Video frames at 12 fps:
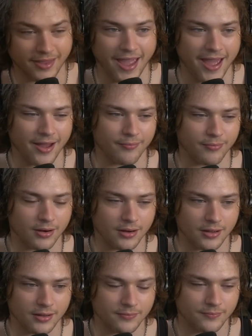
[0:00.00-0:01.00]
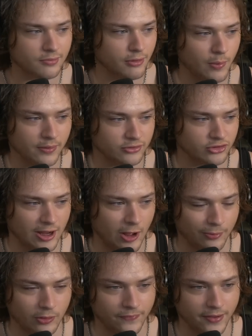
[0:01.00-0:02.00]
Damn, bruh. So he wasn't trying to
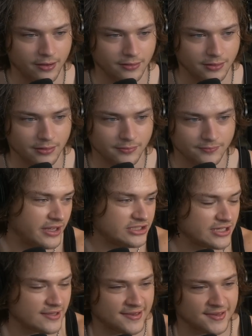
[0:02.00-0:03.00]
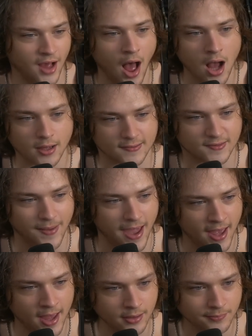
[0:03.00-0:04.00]
help Luffy at all. This shit sucks, man.